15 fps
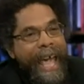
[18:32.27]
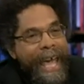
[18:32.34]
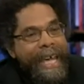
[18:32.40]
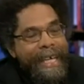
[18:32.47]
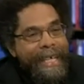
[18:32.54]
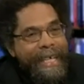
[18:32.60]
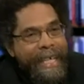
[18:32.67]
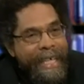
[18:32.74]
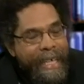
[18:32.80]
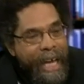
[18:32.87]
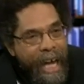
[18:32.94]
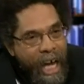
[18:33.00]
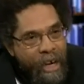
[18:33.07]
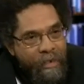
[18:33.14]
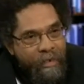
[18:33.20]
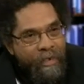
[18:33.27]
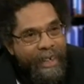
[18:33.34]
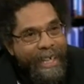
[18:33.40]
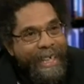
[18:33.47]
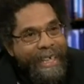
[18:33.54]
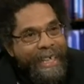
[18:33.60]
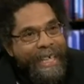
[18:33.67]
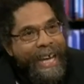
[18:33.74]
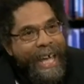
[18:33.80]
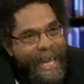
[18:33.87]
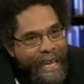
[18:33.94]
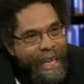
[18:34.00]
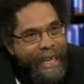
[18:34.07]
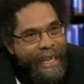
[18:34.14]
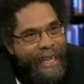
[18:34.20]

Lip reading: 1,800 a day.